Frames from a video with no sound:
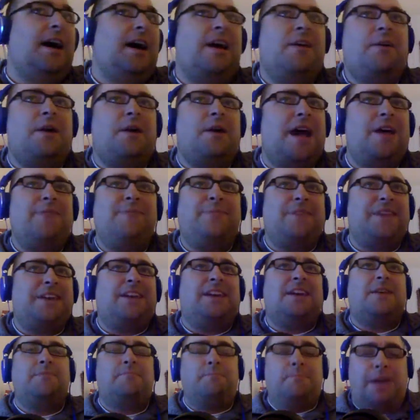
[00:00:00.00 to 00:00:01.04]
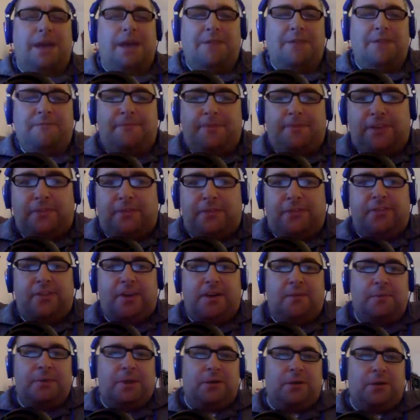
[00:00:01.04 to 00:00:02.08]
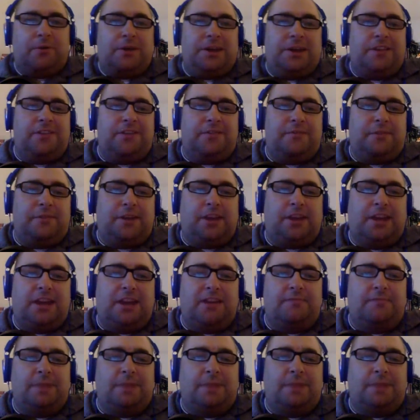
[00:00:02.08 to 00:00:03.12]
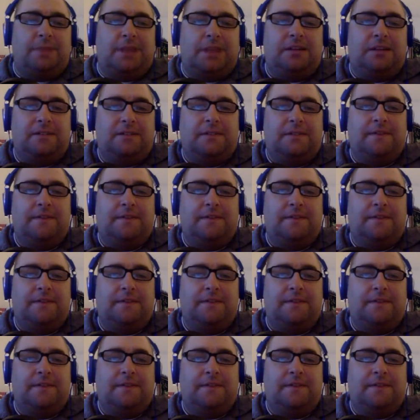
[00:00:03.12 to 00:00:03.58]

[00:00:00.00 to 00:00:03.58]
I'm thinking Memphis for some weird reason. Forgive me.